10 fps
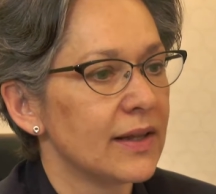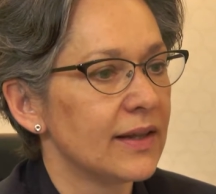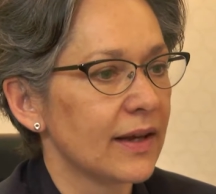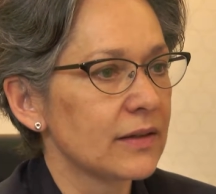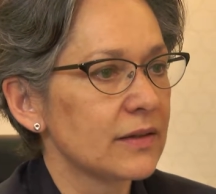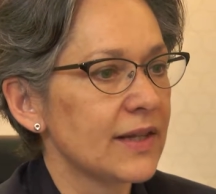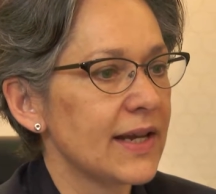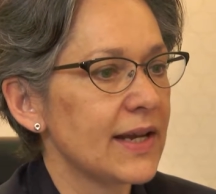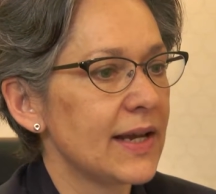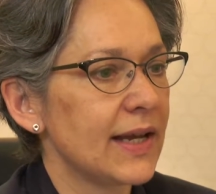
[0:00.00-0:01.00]
The other
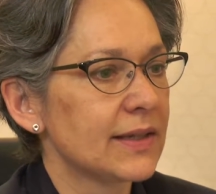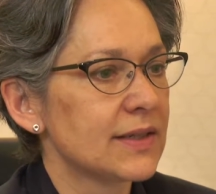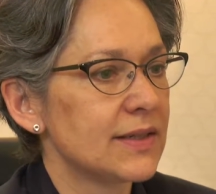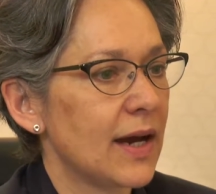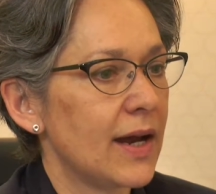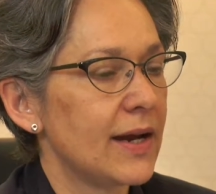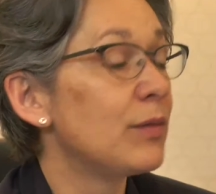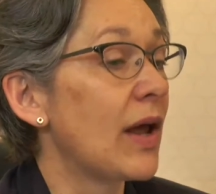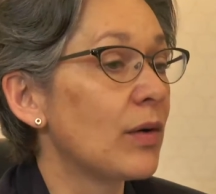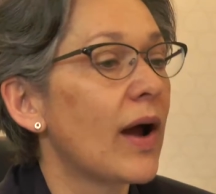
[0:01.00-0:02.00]
thing it's done,
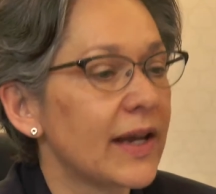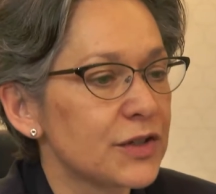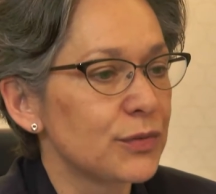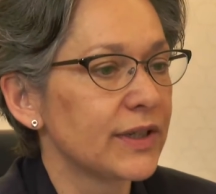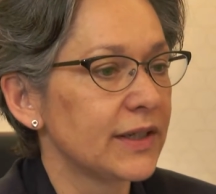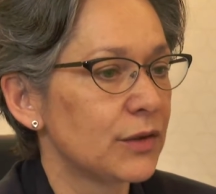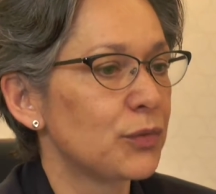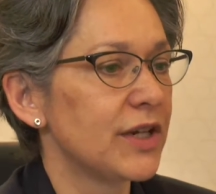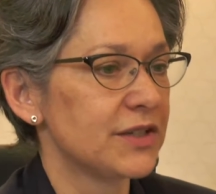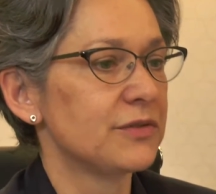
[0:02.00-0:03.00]
and I guess really the
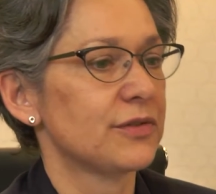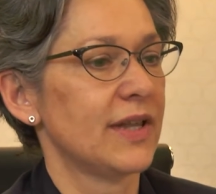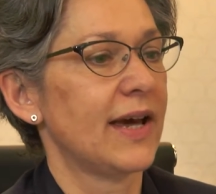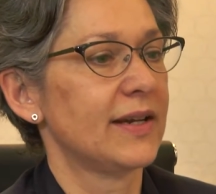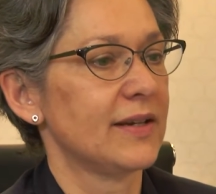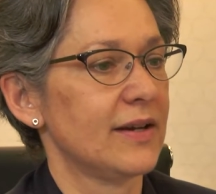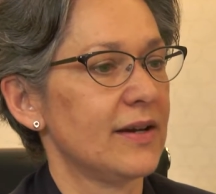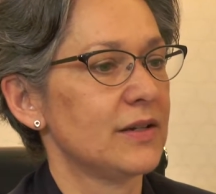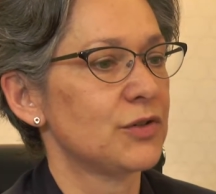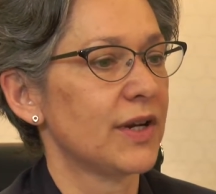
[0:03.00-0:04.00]
reason for that
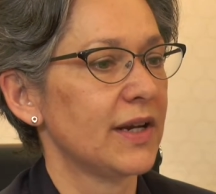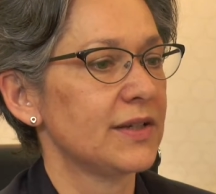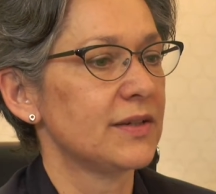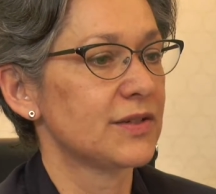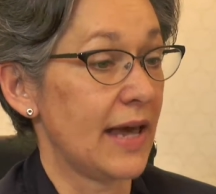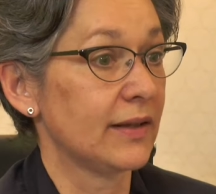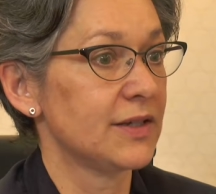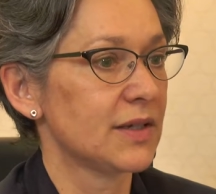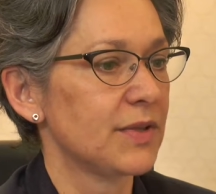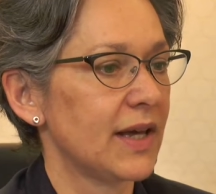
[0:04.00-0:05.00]
triggering at
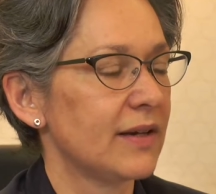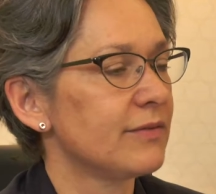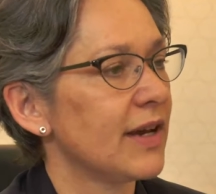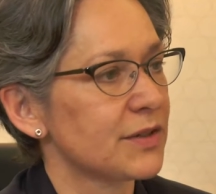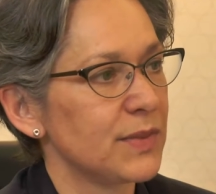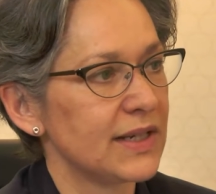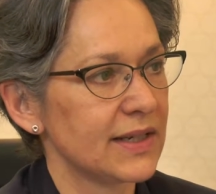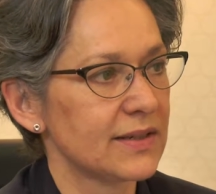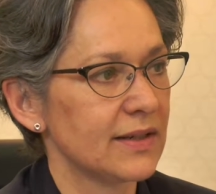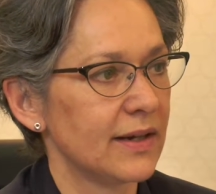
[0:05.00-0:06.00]
least some of that investment,
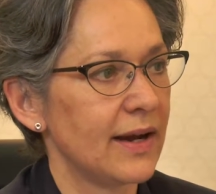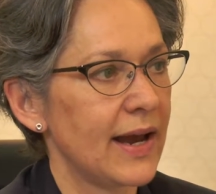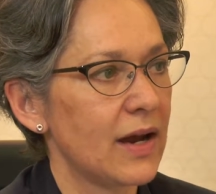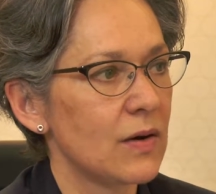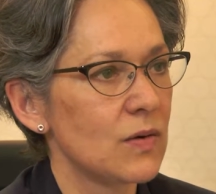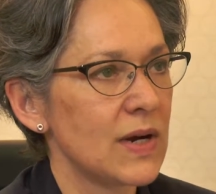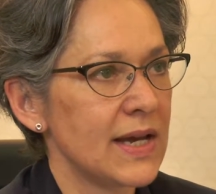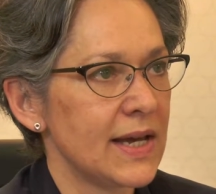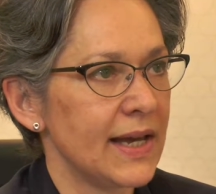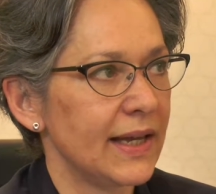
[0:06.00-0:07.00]
is that now
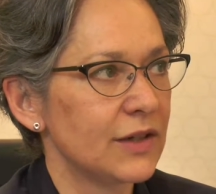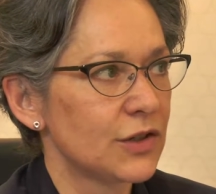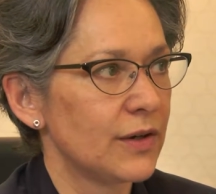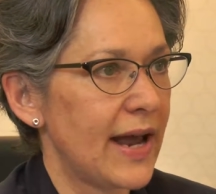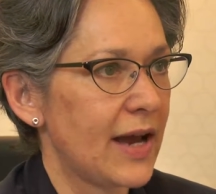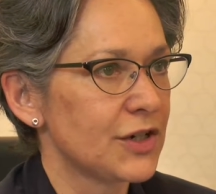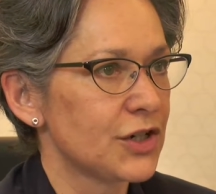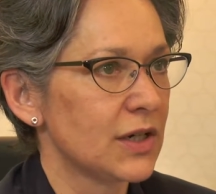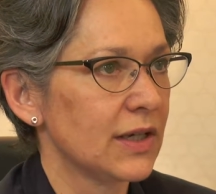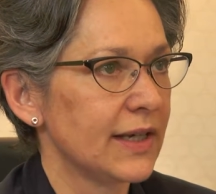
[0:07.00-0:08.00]

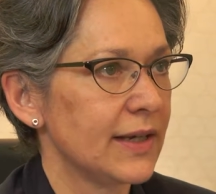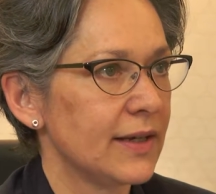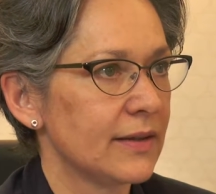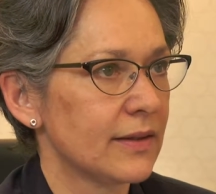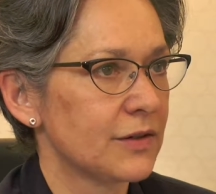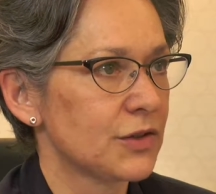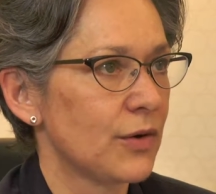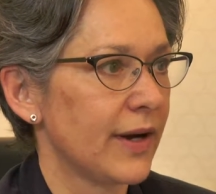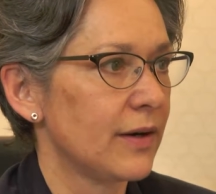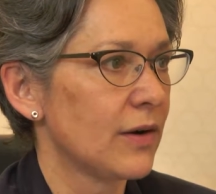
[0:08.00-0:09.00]
internationally there's greater